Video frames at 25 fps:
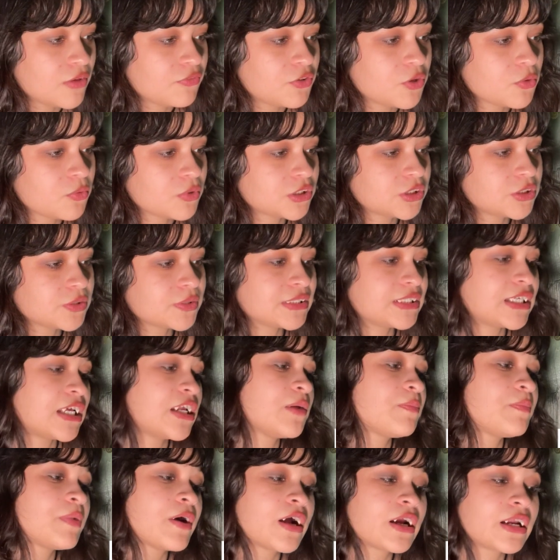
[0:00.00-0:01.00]
you were to
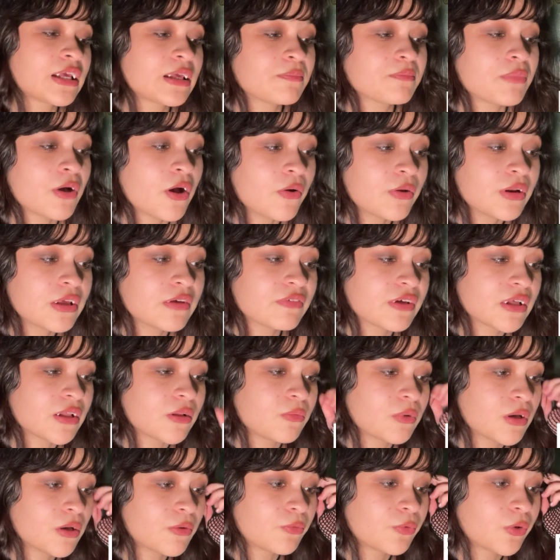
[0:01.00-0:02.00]
attend a party in Ponyville,
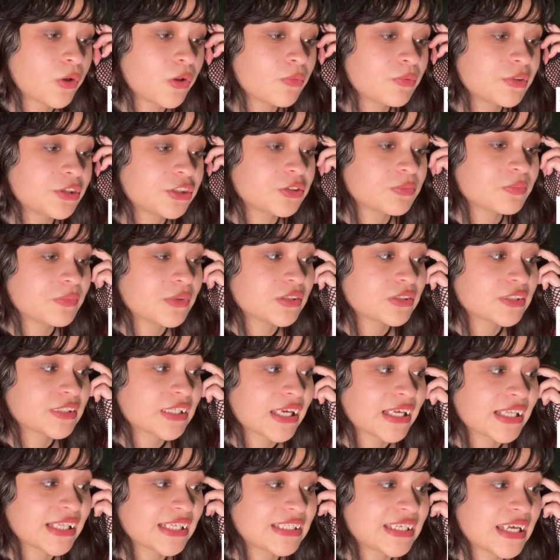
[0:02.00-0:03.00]
what role would you most
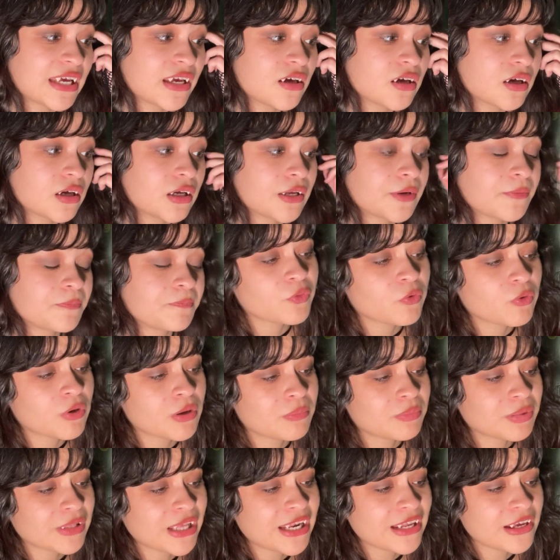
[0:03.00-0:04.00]
likely take on?
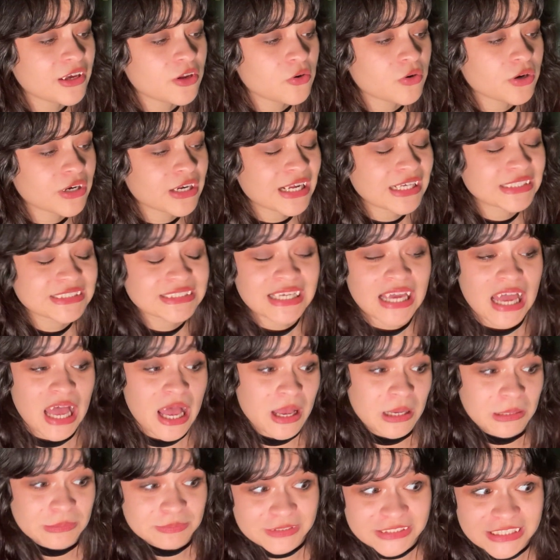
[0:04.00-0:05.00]
one planning and organizing?
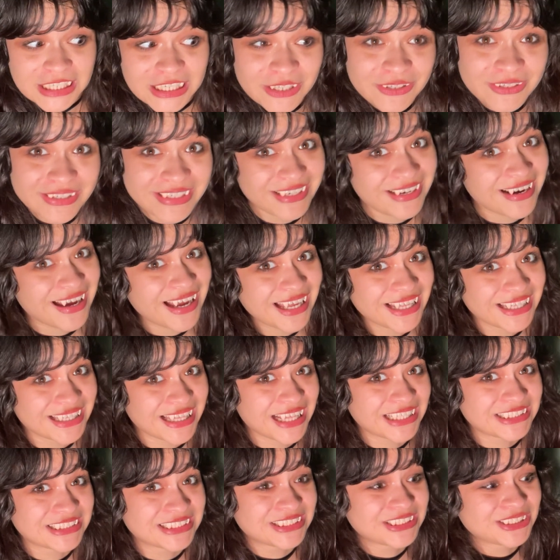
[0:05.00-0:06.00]
Absolutely not.
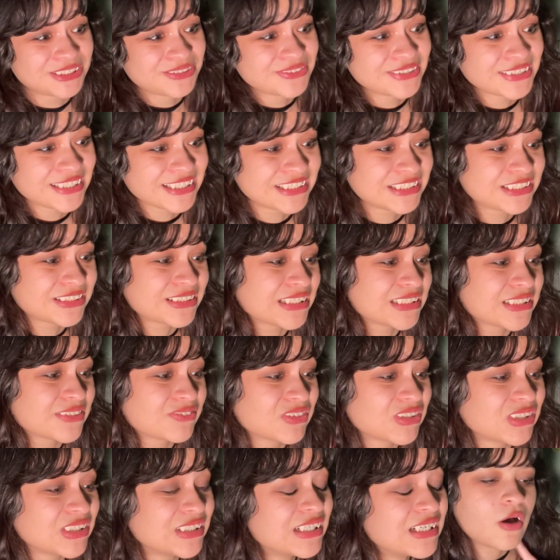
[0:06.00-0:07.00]
That's really
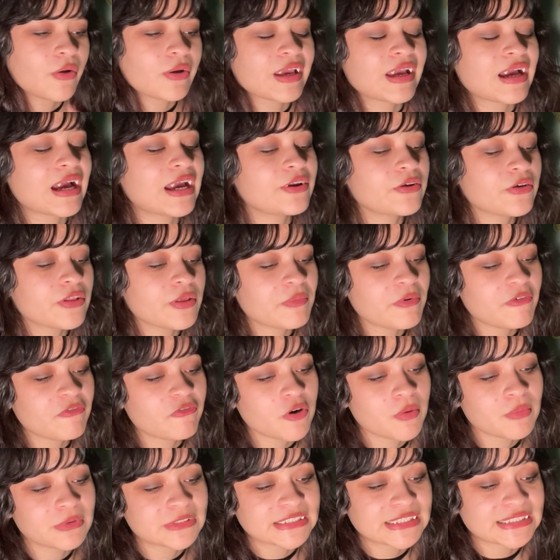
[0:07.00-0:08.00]
stressful. Okay, I know the
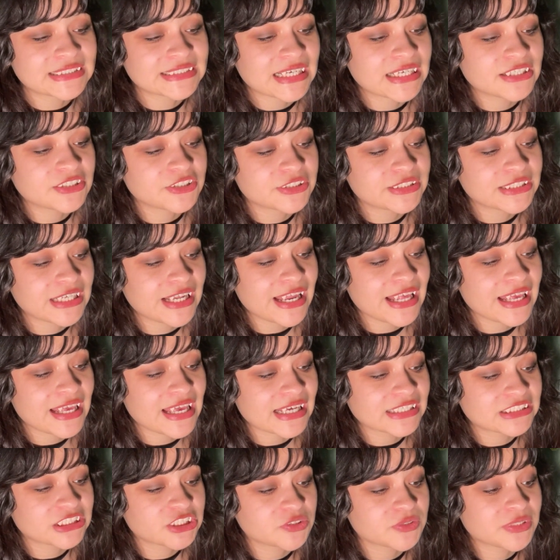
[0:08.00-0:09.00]
performer says entertaining
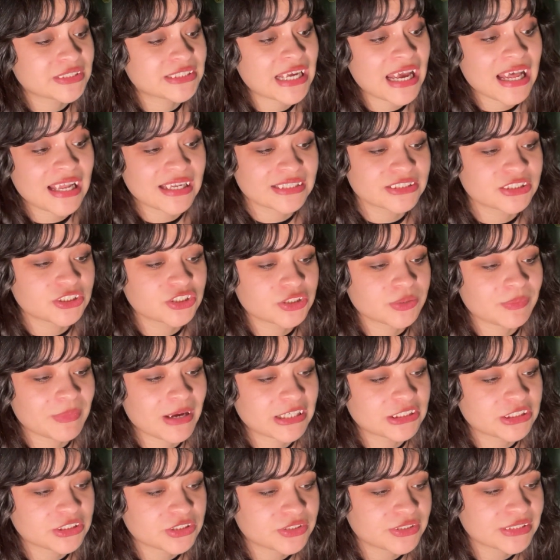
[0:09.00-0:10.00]
guests with talents or
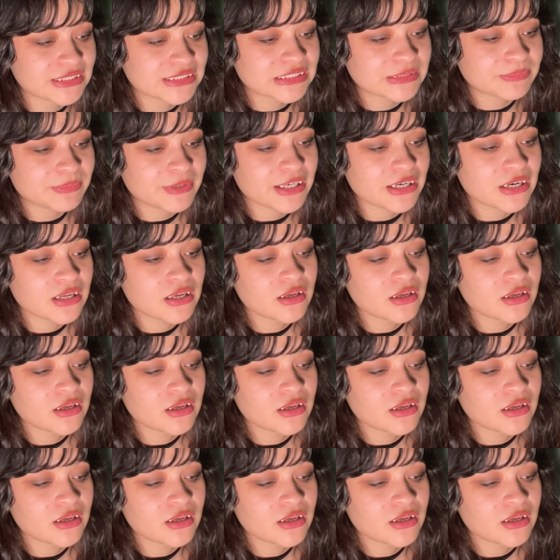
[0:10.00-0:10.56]
magic tricks, but